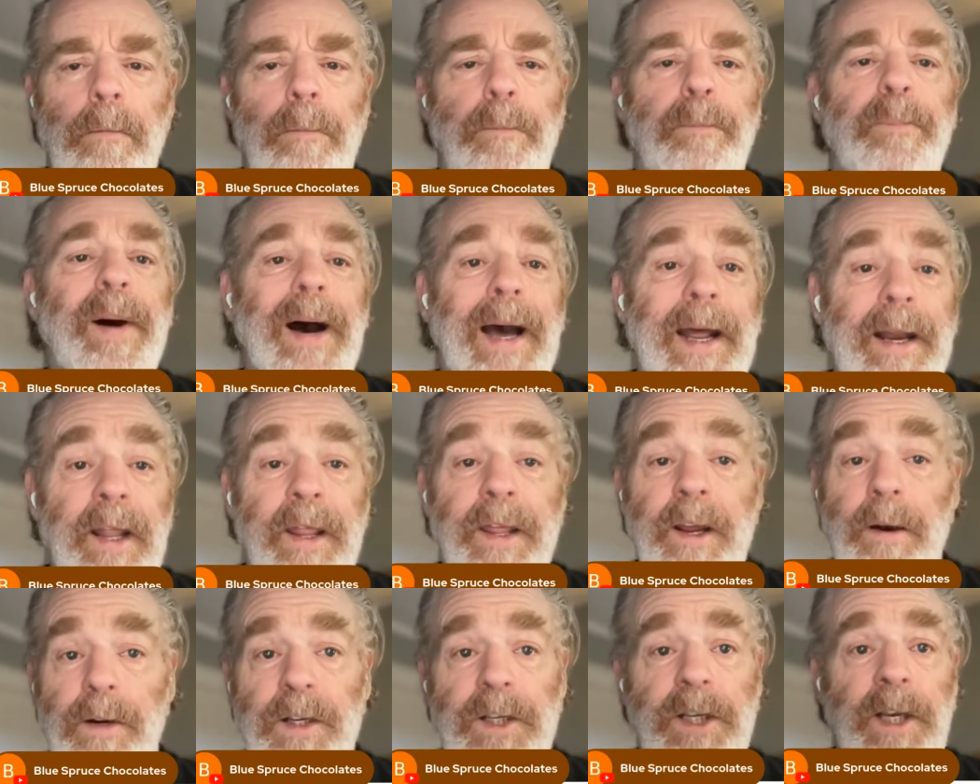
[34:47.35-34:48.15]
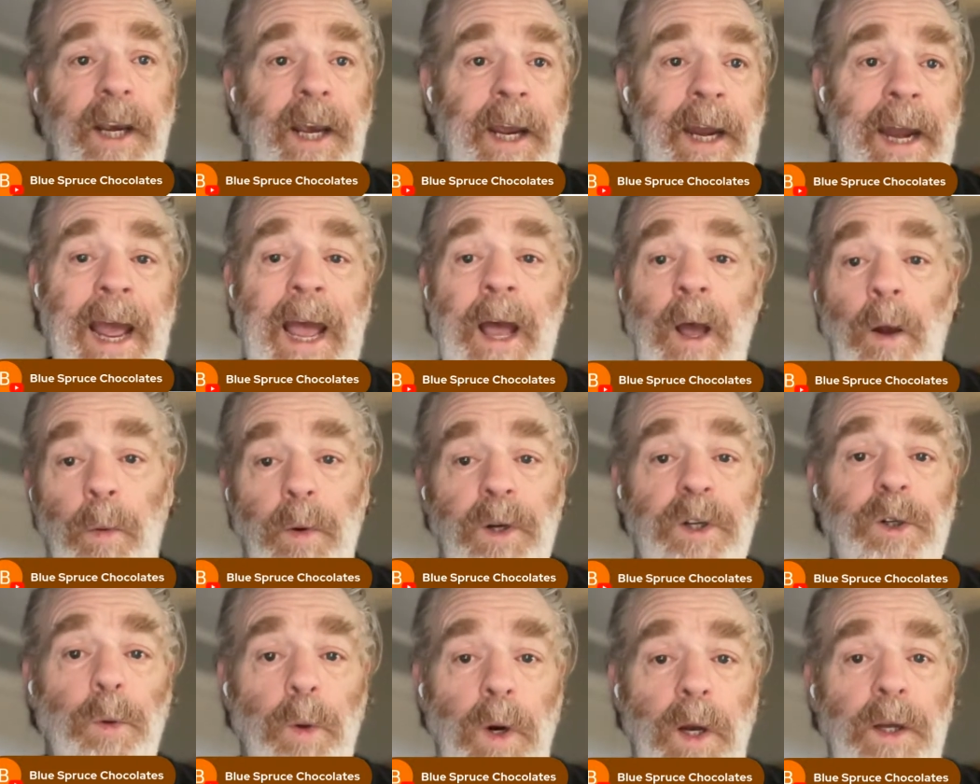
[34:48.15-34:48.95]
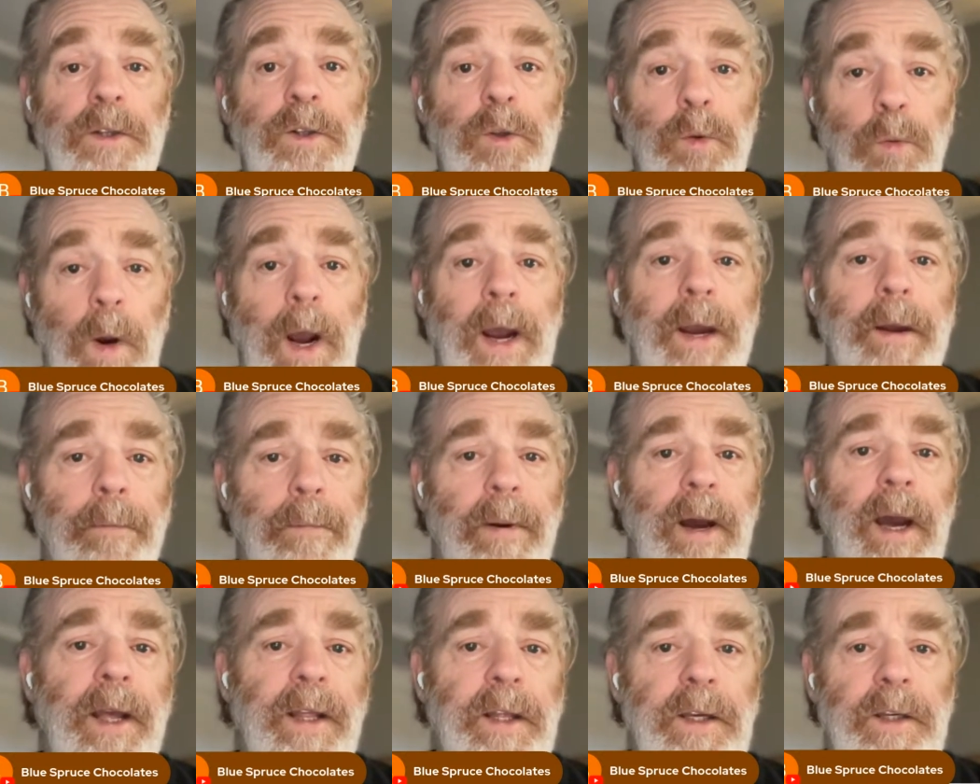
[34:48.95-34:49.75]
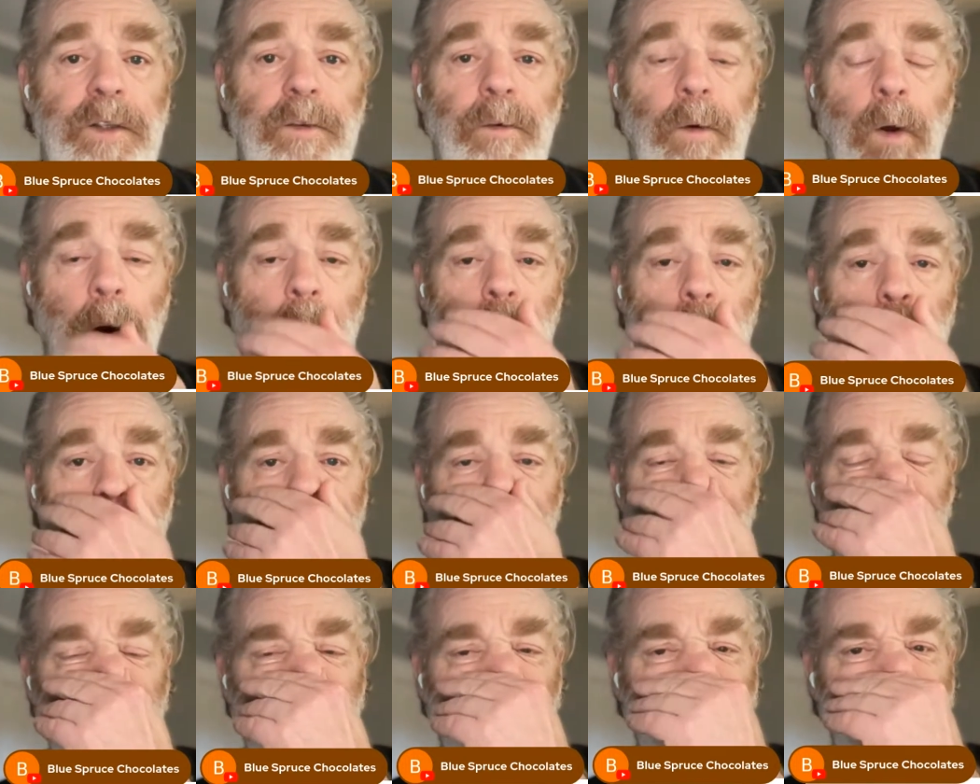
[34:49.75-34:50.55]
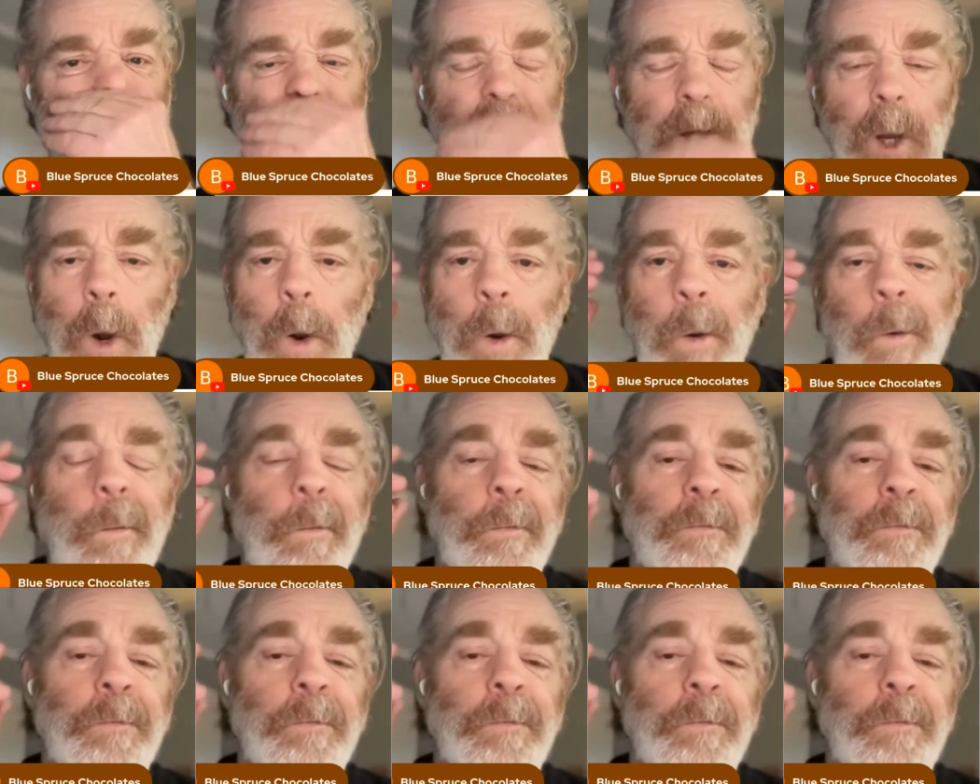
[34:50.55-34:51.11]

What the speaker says: But there is a canal which runs right by this farm. And so